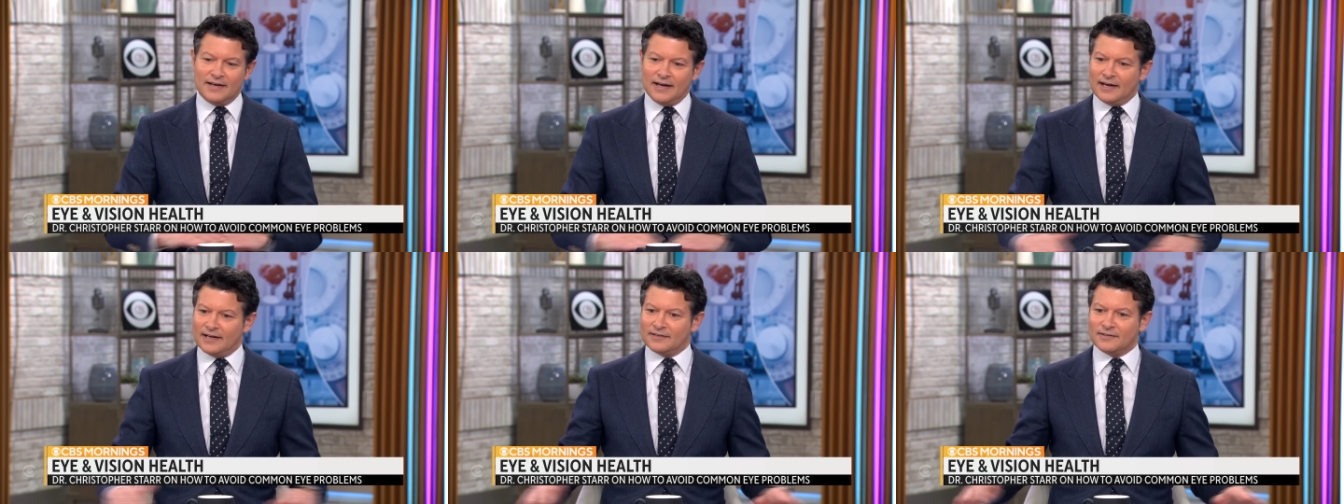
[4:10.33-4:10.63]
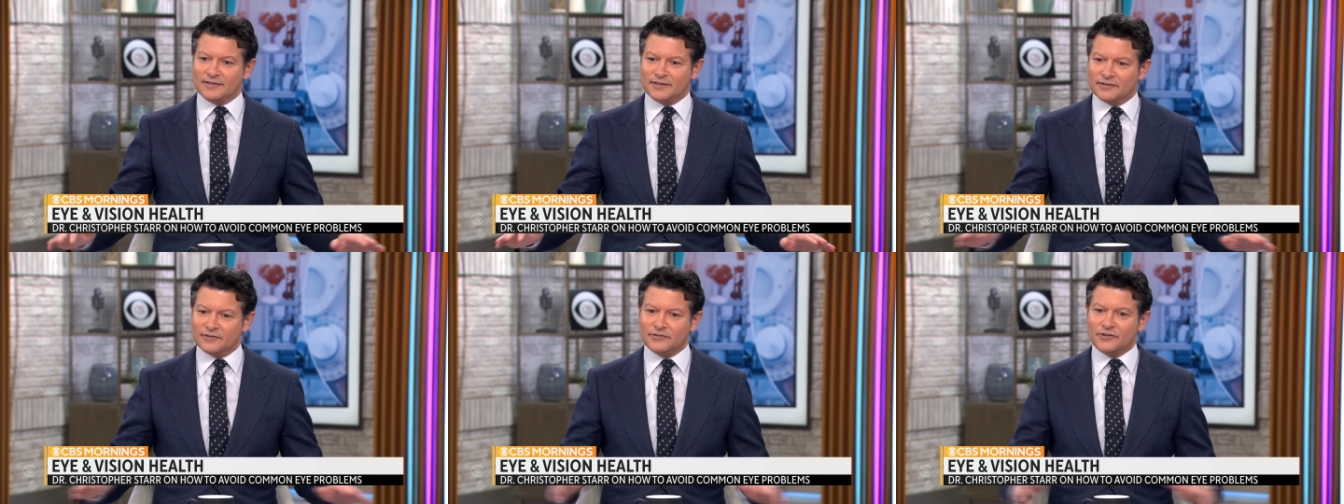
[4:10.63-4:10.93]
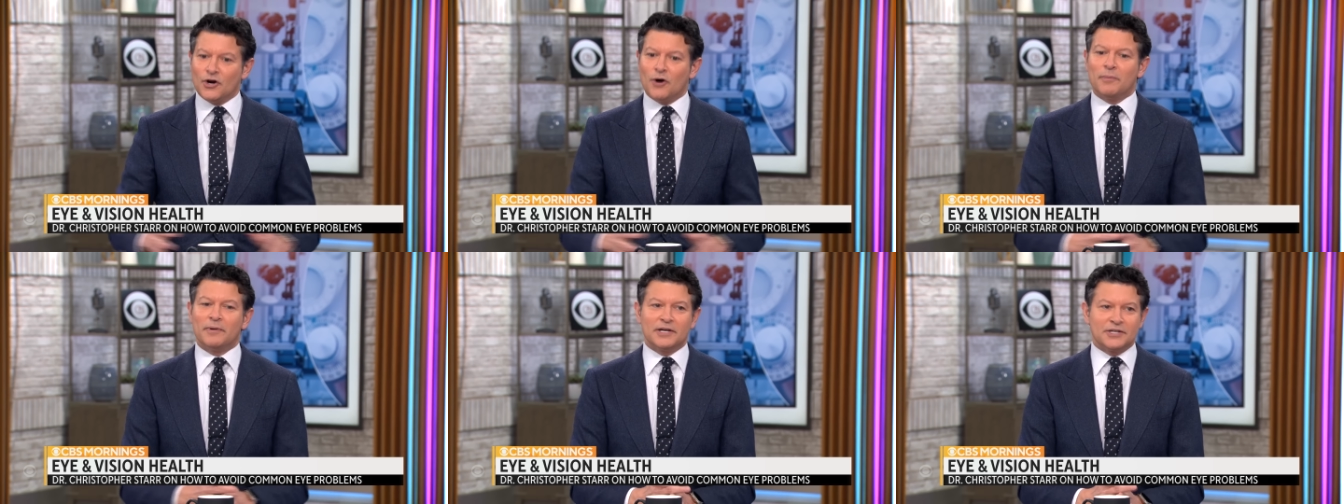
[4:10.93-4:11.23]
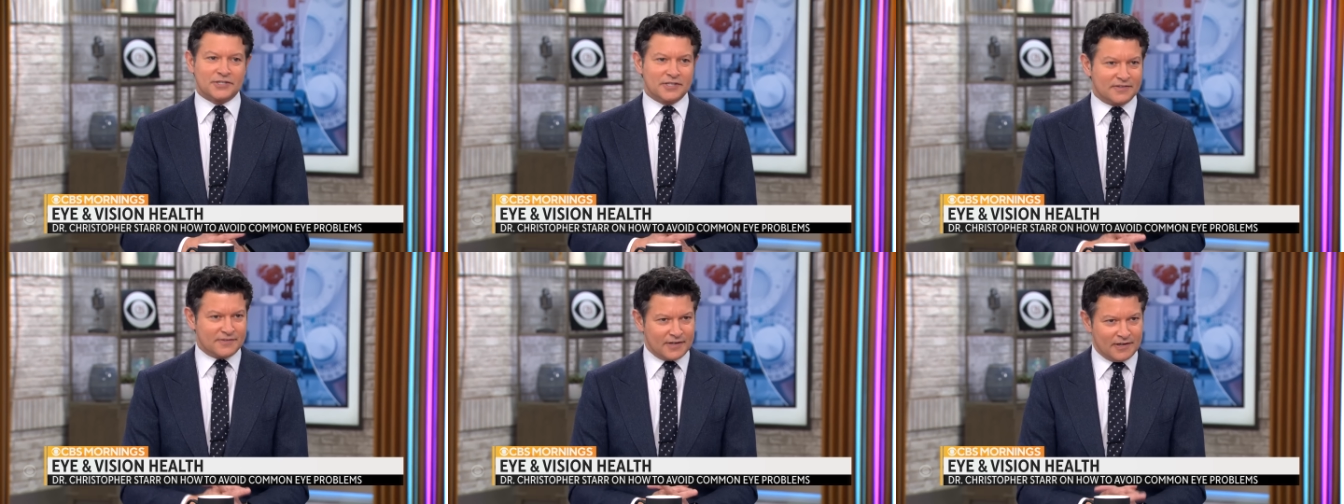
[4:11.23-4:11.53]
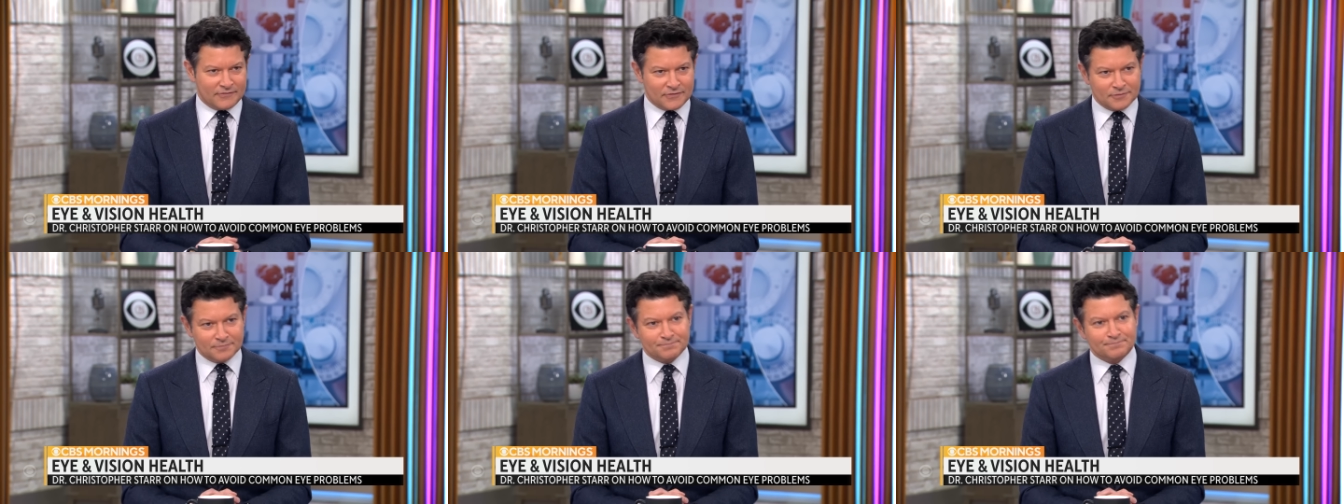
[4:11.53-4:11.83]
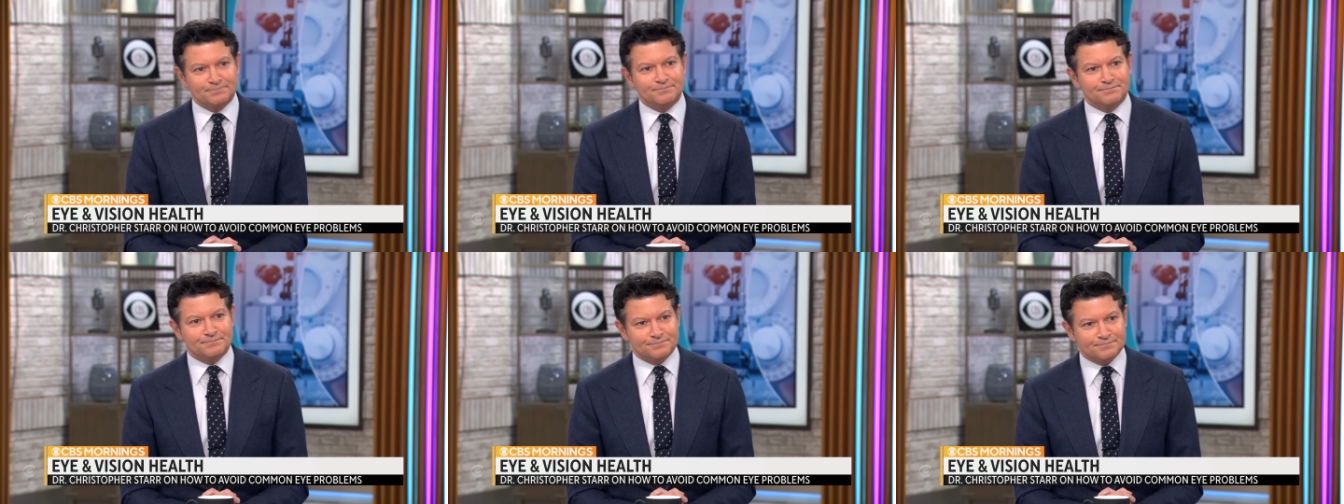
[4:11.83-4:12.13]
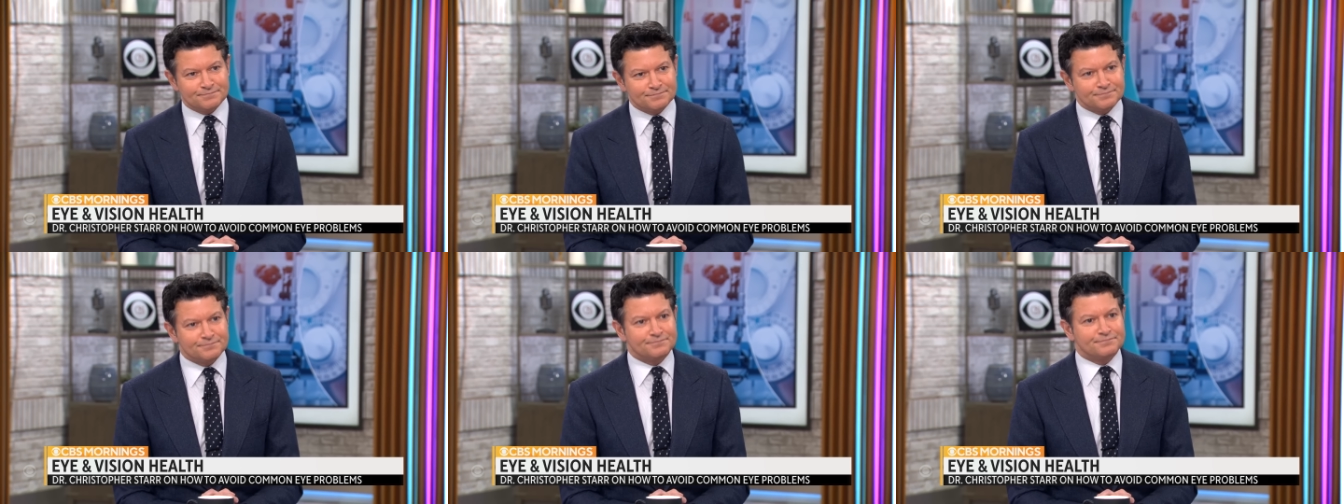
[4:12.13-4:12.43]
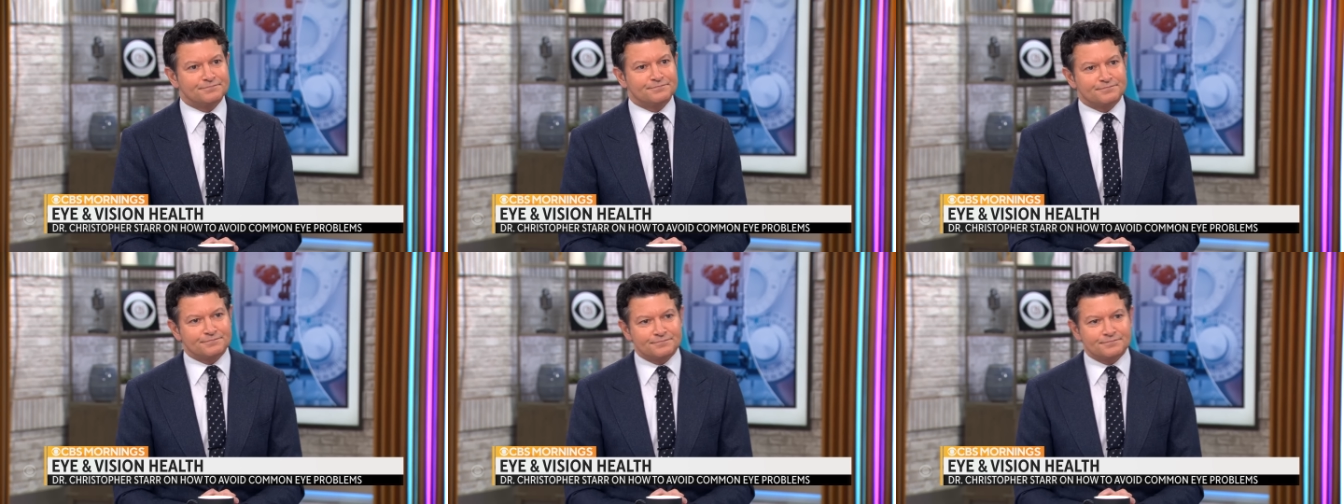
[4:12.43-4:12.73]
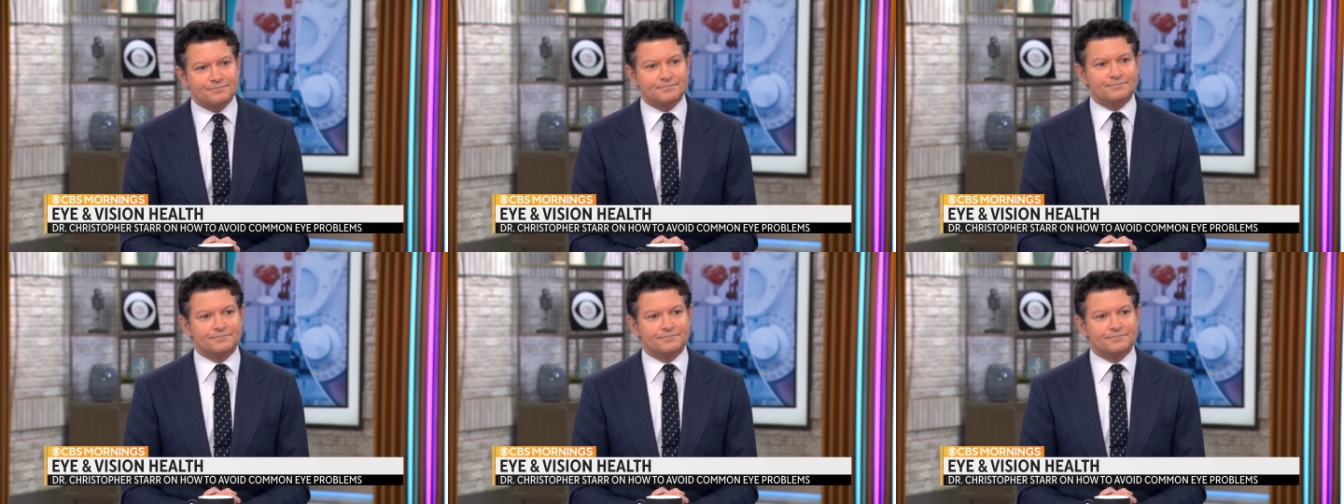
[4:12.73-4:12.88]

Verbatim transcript: that nobody should suffer. Well, on this last